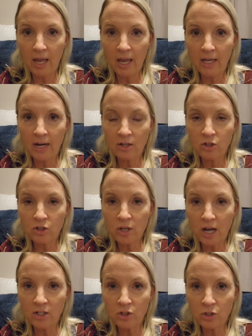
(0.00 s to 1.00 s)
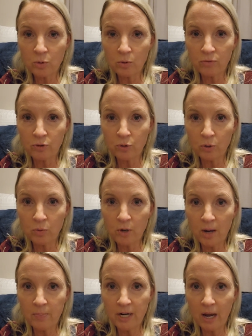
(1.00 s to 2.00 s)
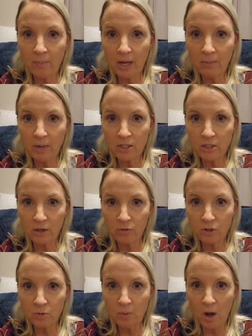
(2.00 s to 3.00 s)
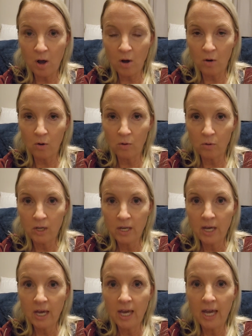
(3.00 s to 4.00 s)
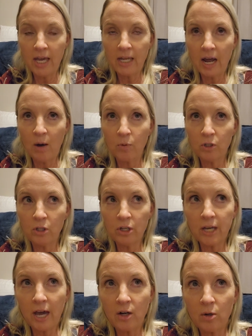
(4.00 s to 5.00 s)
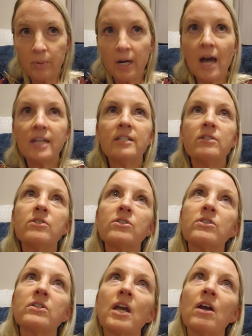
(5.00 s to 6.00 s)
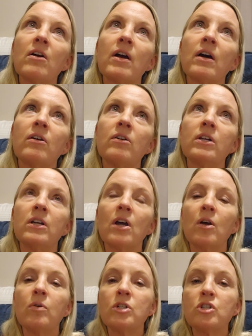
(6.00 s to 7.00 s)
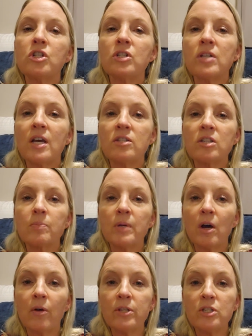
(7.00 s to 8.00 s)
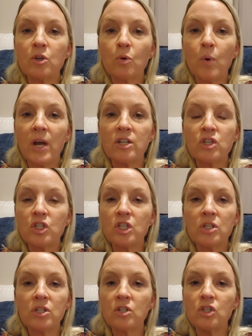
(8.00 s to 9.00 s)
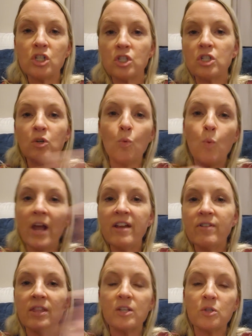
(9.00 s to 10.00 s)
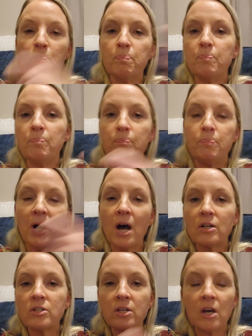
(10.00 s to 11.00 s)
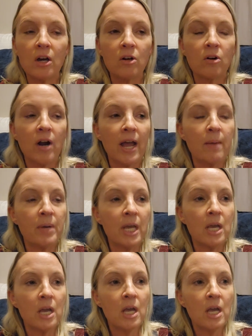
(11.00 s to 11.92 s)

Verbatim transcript: and I just, I just sort of drew up and I made myself small and I would look at her, but I didn't stare at her, you know, and she's asking me all these questions and she's still waving this box cutter at me.